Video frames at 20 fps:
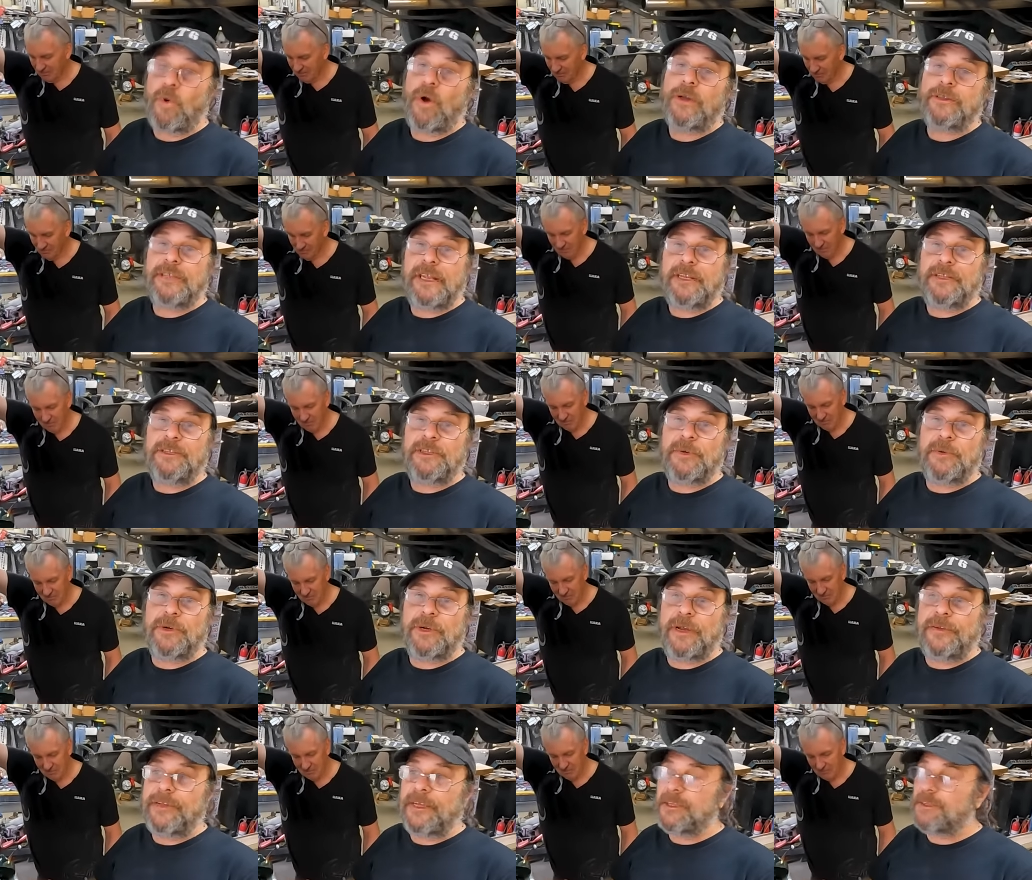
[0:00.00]
Speaker 1: work that he's
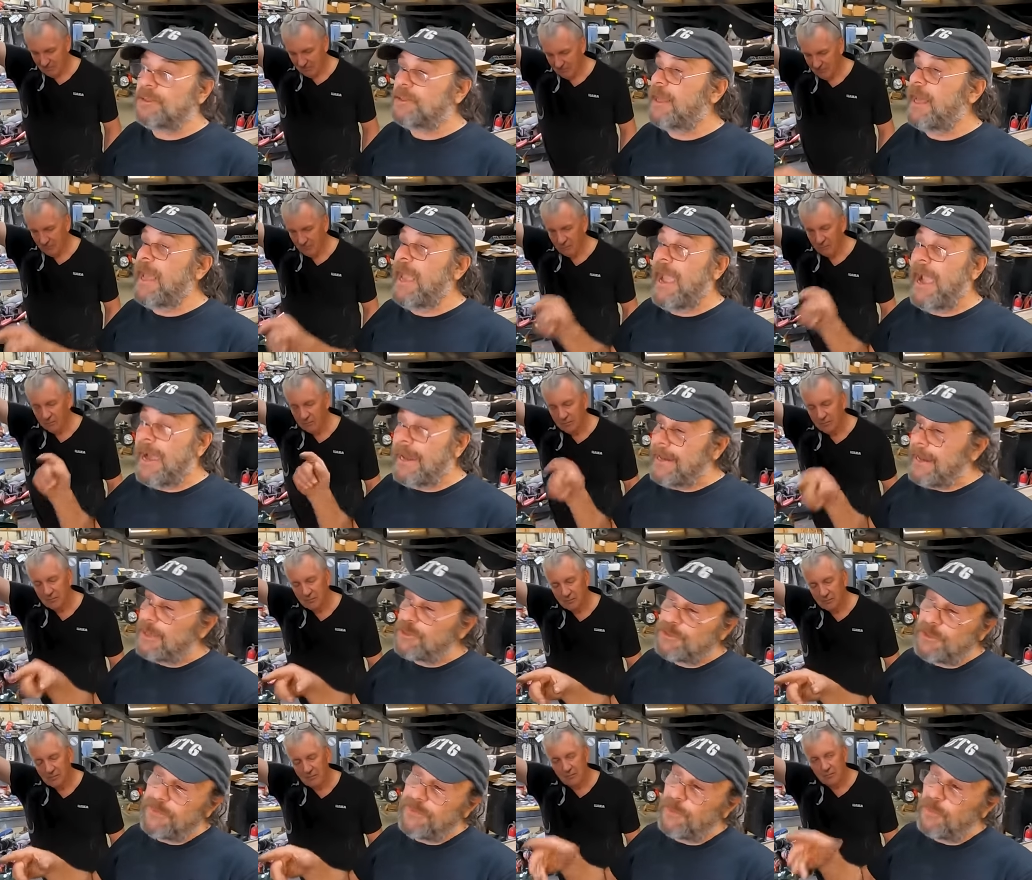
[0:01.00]
doing on this, and
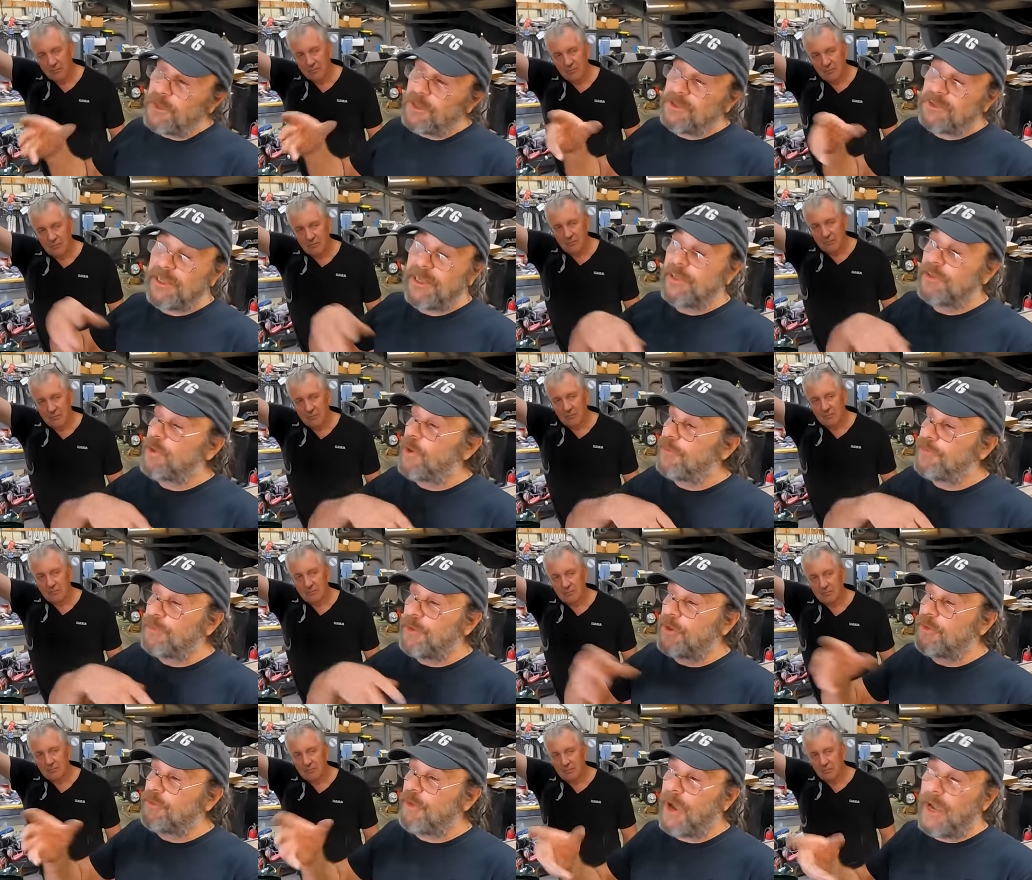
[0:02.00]
actually, if you want to see it go
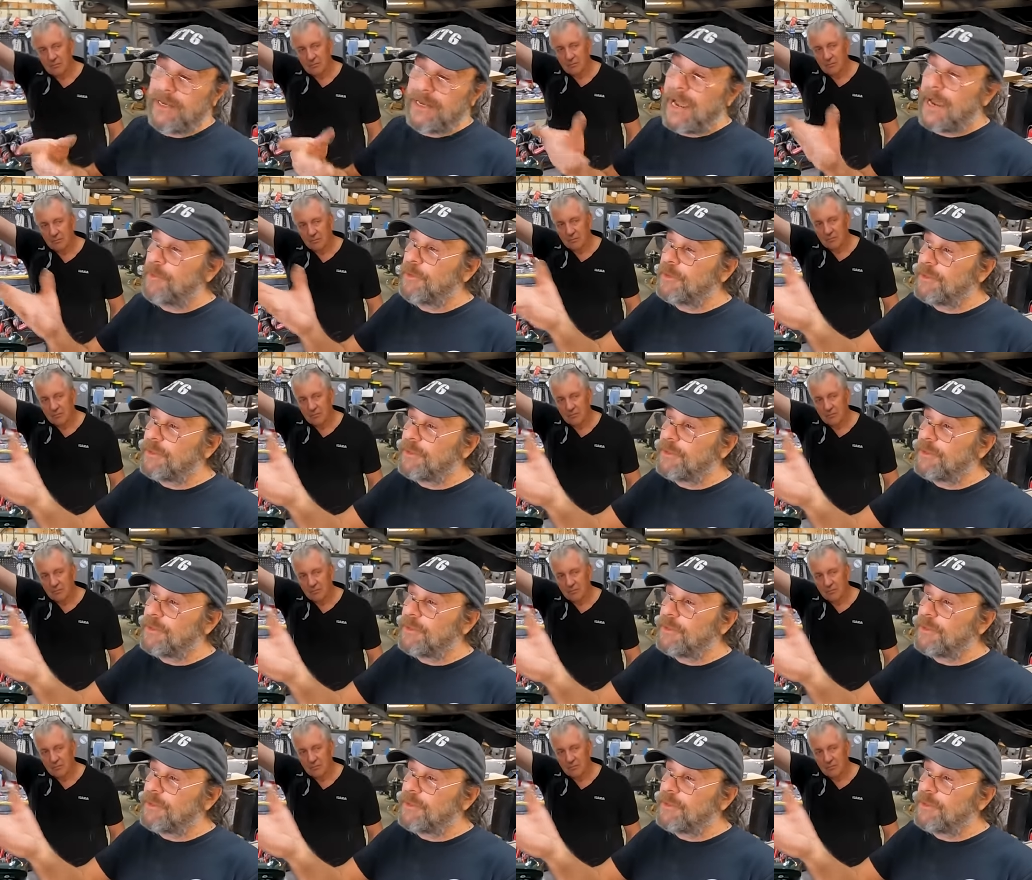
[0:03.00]
for a ride, I